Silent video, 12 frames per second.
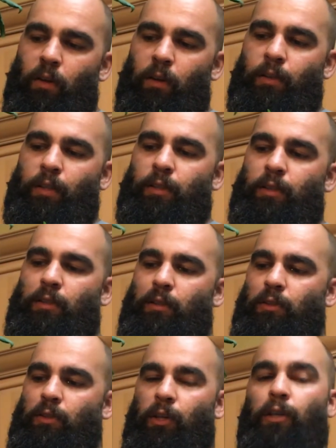This
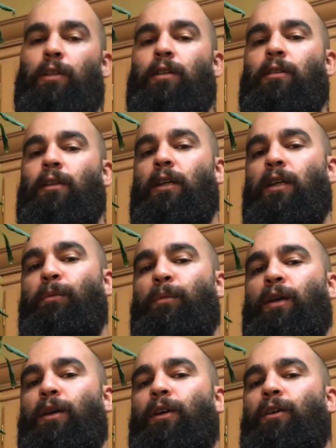sucker is gonna give me
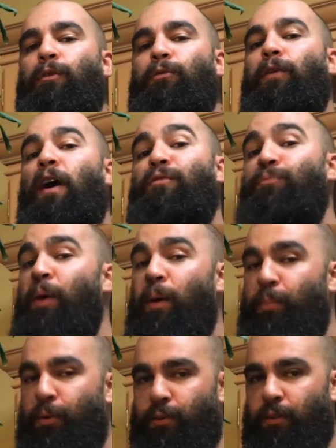another 5
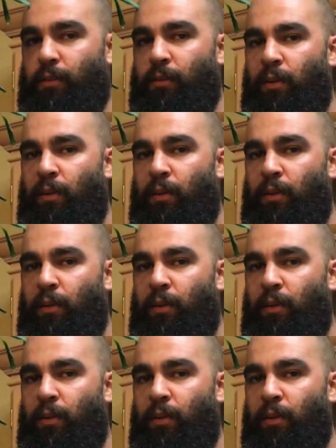peppers.